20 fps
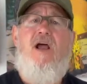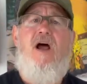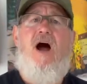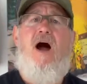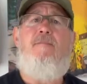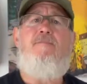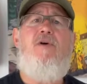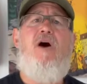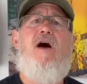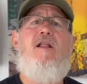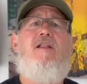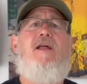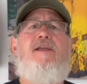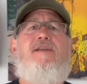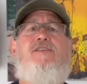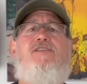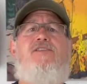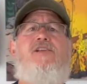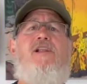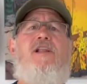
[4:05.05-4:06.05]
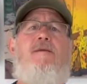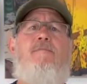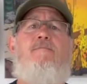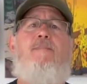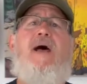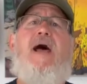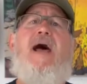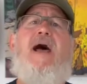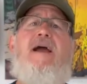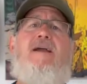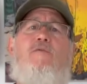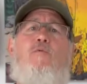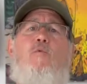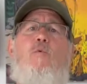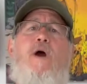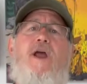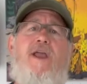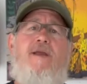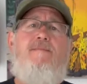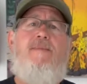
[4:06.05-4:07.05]
I'm not like sitting back
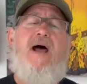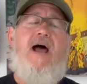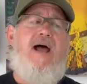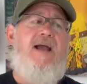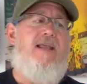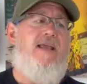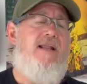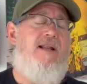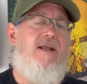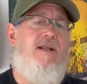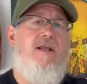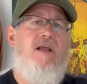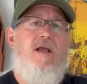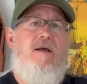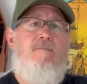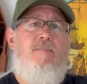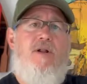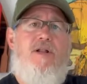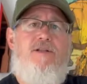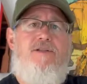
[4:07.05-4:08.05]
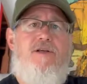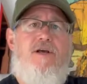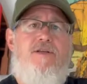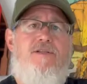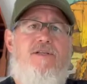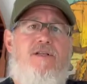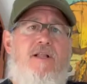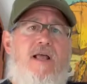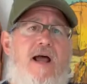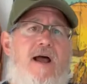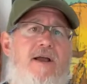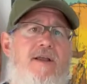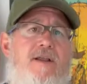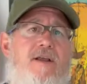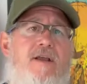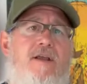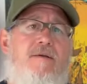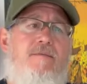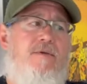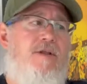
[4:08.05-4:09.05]
way back in it, but it does allow you,
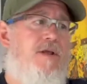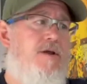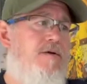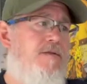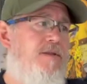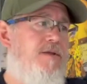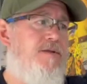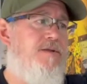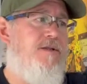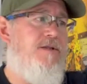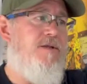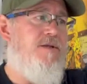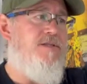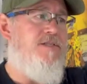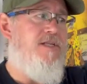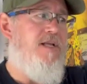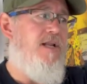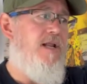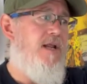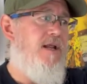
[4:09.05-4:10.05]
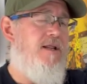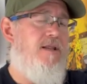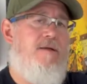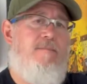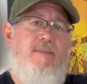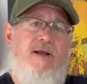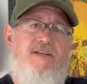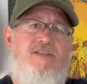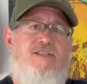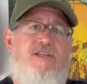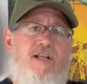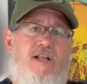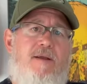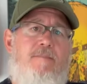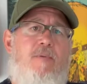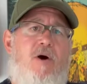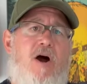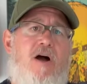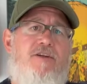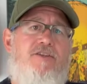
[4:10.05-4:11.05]
the best sitting
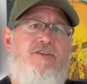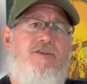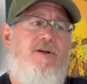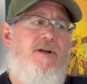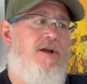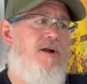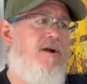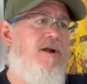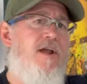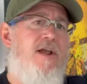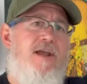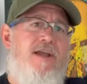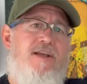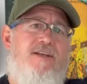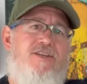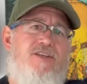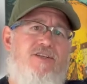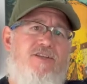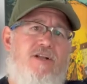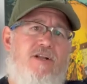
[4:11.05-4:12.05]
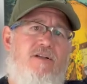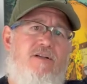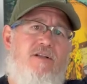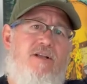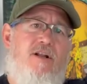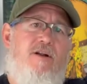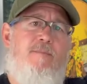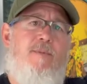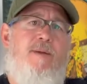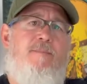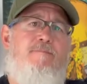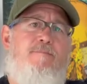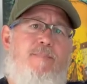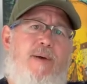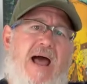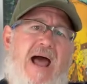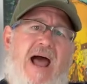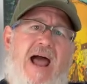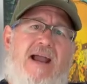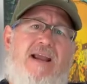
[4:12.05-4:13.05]
posture here is just a little bit
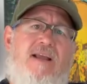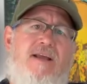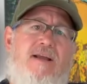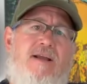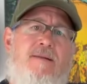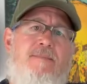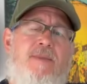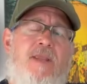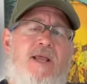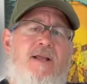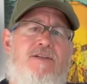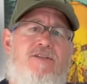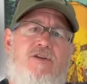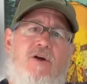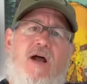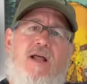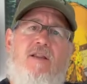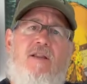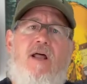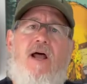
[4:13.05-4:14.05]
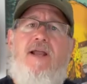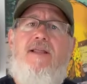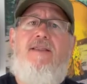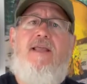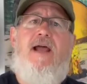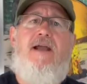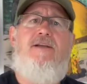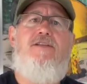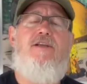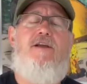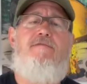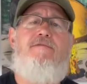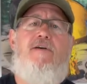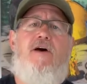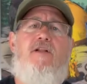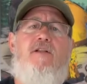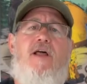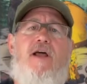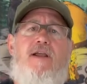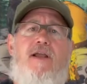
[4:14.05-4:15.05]
back. And so I like that because I
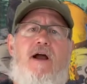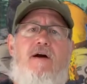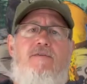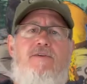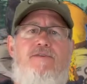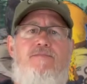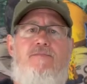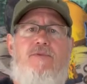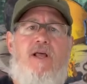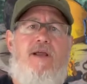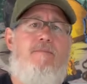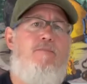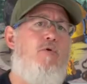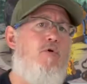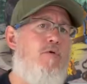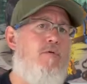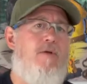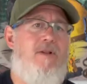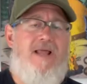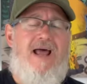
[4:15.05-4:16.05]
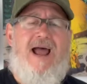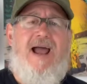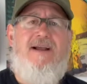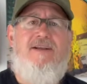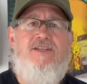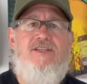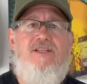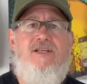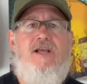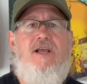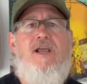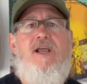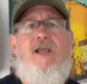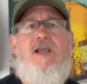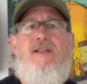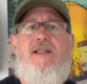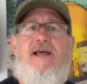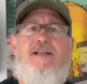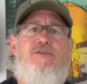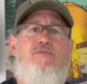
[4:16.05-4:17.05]
felt like I was like more relaxed.
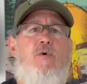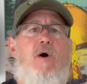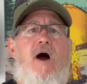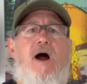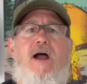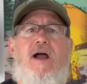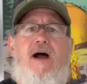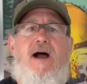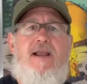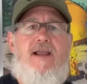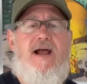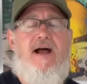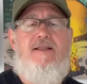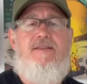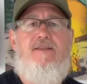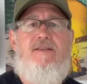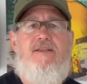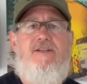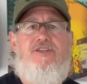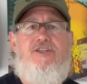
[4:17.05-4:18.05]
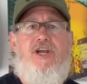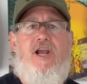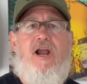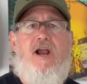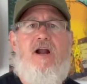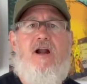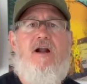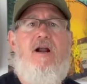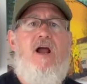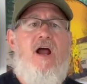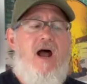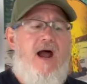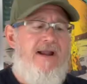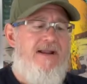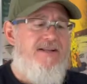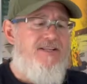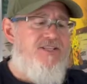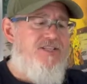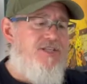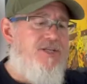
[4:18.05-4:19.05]
And that's why I got the chair. I
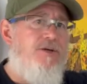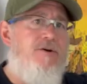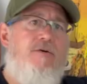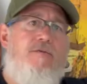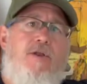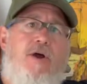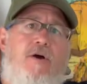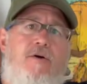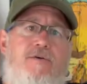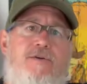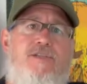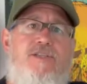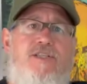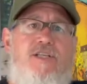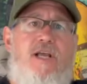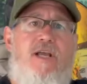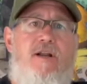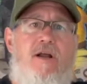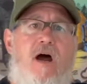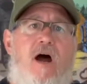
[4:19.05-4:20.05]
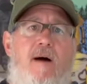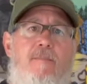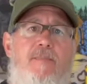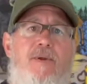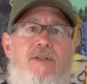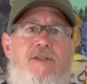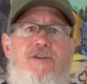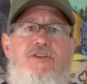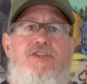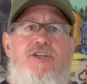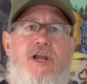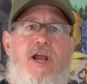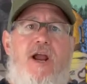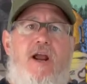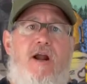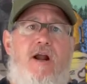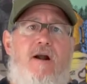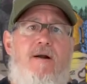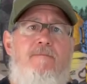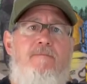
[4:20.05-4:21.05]
can still though sit up in the
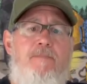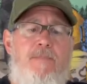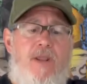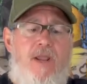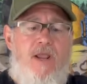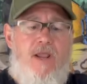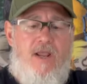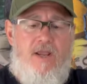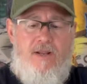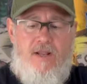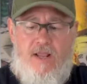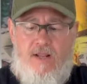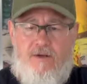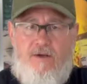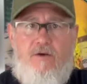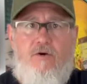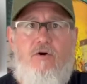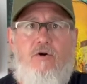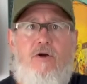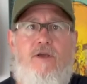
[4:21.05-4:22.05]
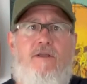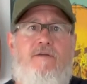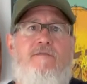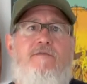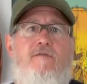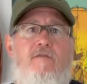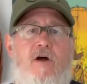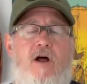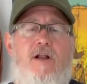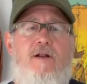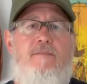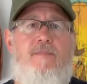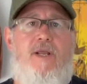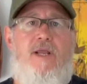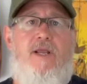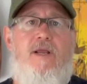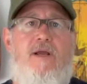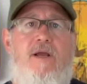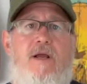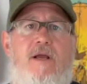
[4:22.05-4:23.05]
chair and then cook in front of
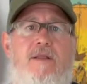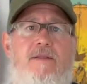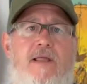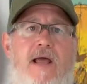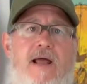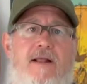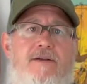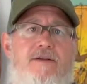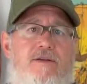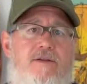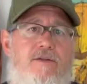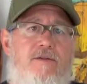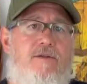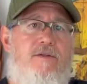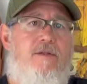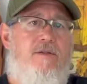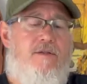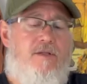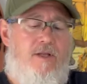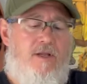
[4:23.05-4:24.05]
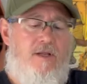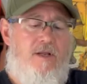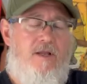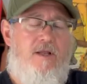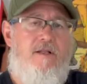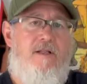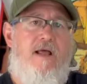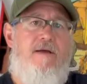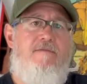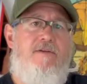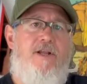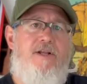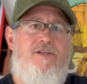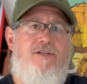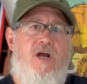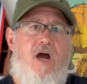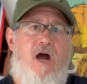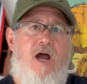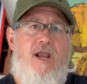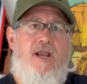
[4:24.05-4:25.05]
me. That the 11 inch
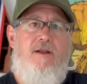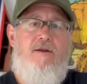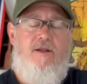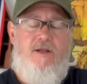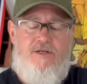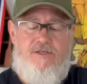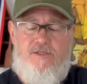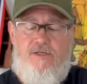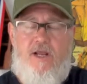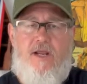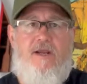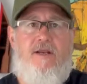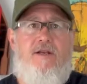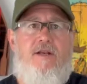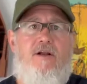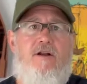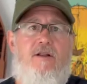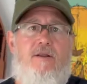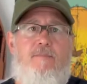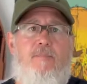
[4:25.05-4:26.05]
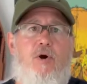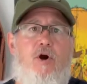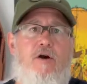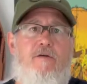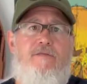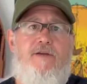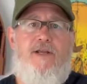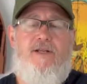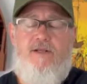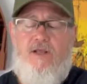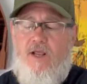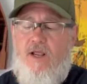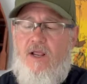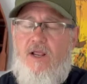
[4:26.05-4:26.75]
height is like nearly perfect.